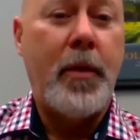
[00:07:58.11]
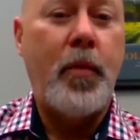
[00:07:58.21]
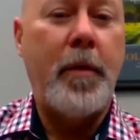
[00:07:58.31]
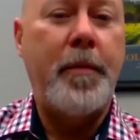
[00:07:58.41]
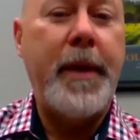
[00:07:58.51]

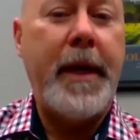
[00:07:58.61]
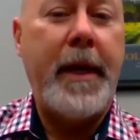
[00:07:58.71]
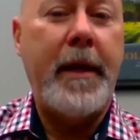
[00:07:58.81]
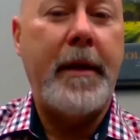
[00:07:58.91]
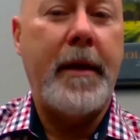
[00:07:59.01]
will
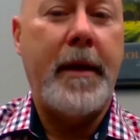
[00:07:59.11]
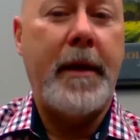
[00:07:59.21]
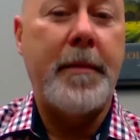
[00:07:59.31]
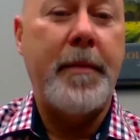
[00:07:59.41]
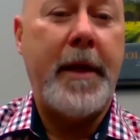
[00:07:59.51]
be
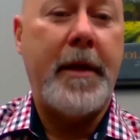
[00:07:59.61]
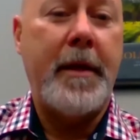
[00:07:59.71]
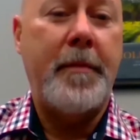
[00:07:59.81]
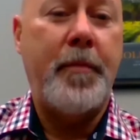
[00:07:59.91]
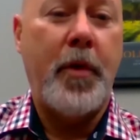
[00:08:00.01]
to make
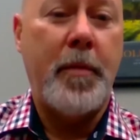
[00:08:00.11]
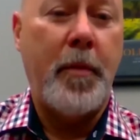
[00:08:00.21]
the portable